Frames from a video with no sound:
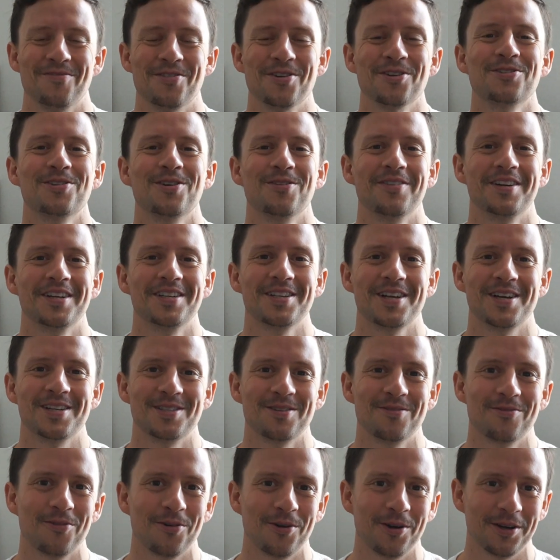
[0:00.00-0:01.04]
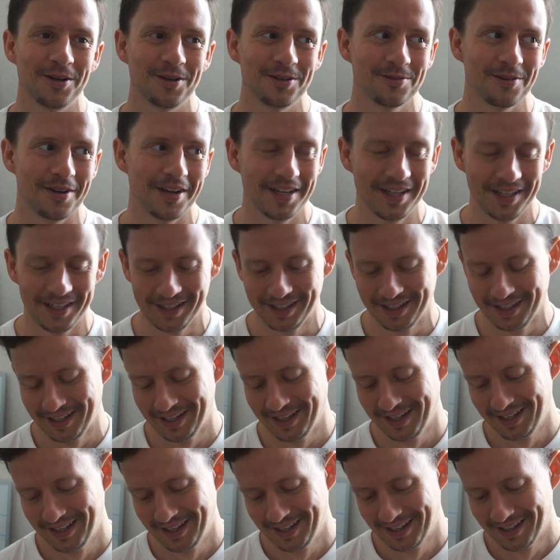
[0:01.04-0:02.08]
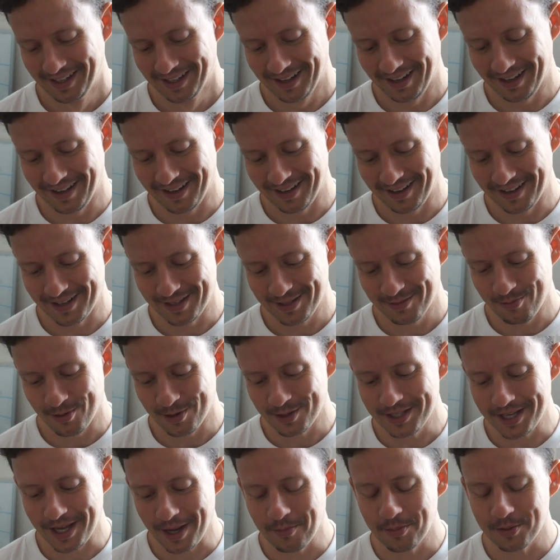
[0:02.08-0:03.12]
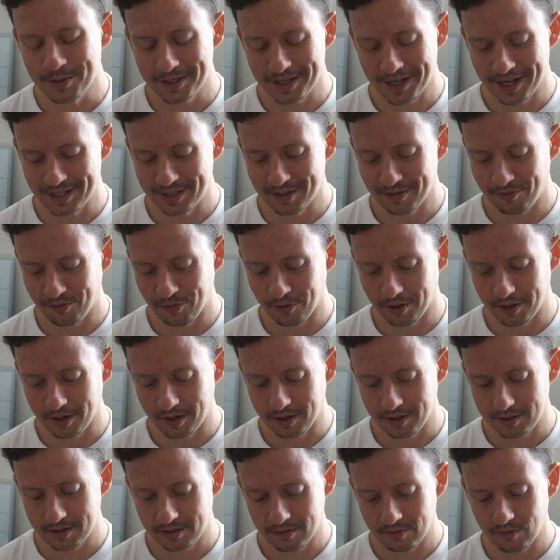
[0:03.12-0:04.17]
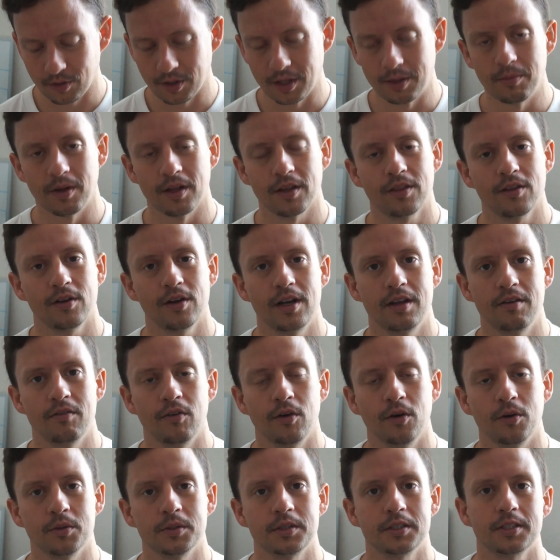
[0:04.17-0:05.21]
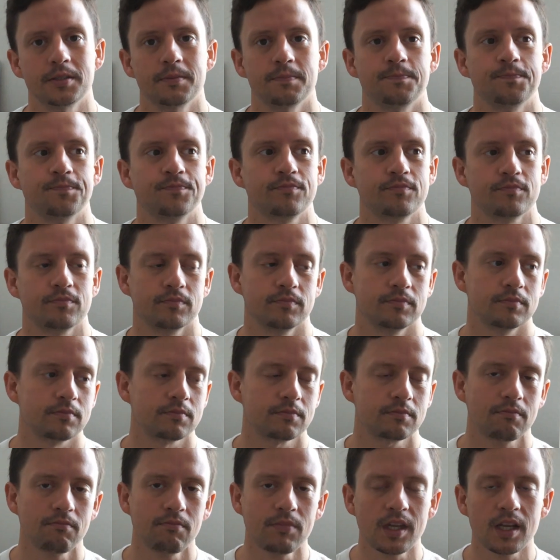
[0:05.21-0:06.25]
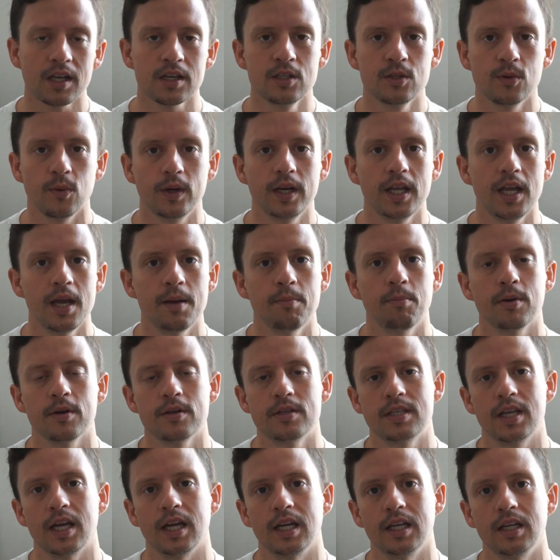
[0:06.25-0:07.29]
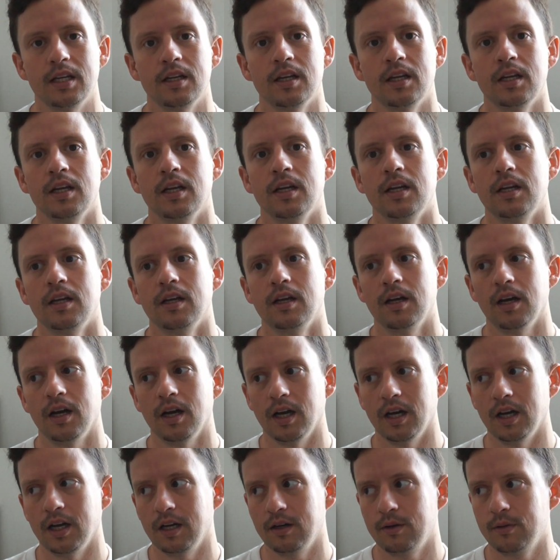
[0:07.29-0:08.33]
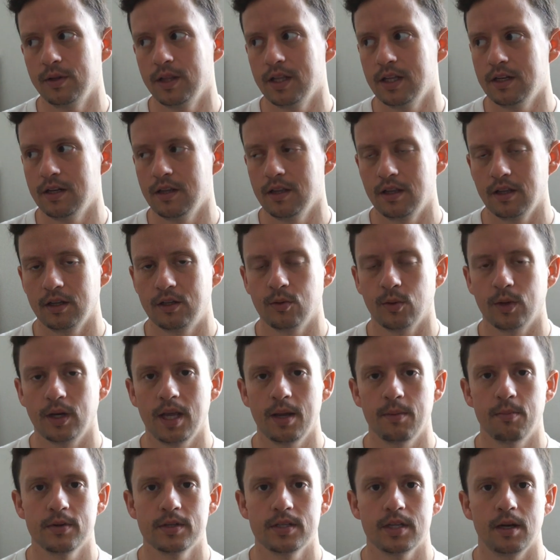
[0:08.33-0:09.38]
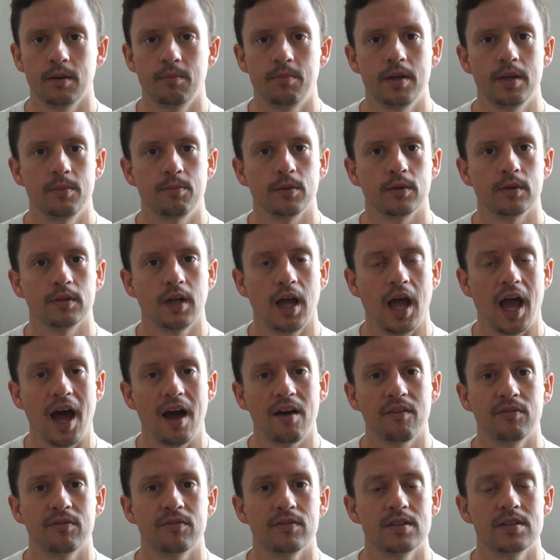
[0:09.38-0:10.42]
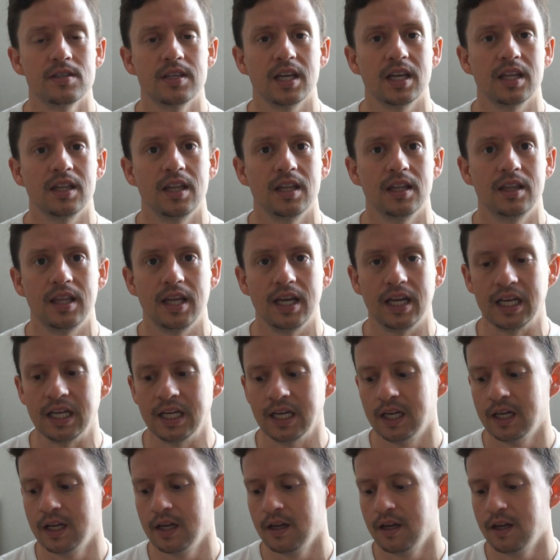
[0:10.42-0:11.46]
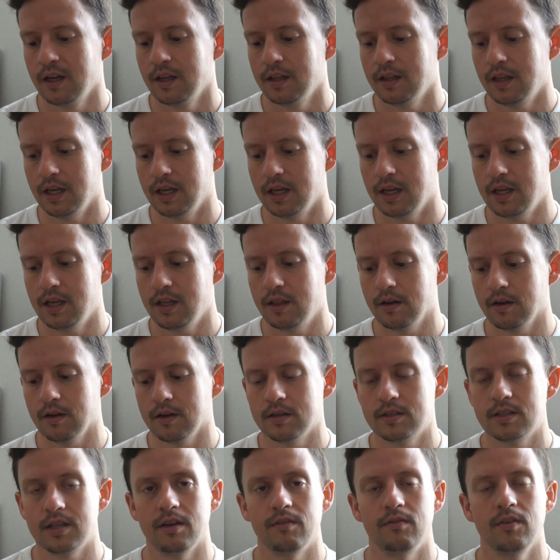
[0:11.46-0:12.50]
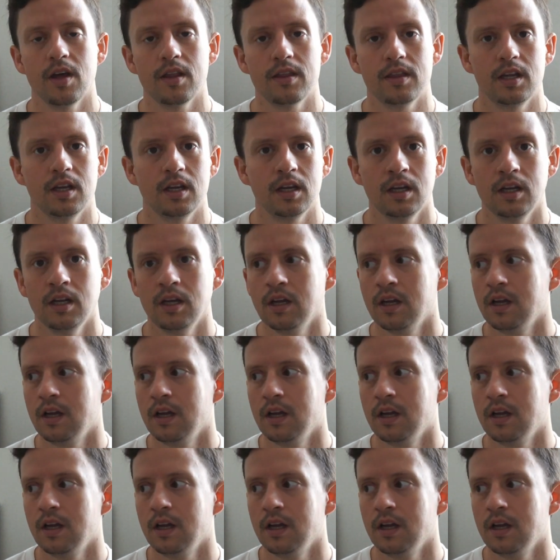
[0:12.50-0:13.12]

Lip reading: serving size of foreigners, right? Small sample size of foreigners, only about 30 votes. 28%, within the 28% of people, half said that they either save nothing,